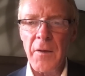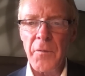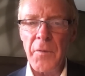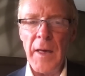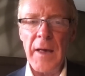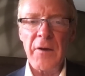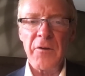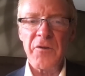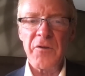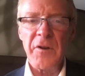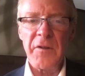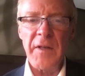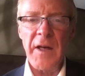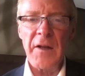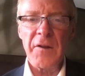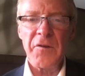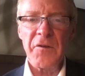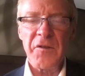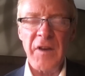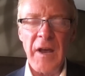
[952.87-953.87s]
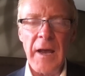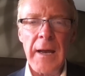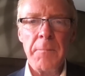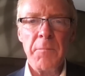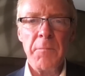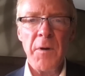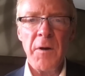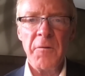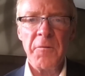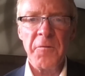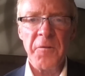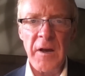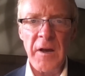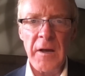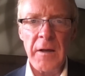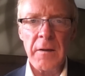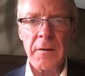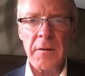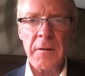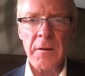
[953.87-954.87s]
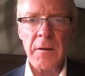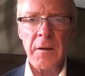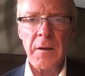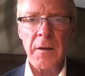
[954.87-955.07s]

thanks to that same faith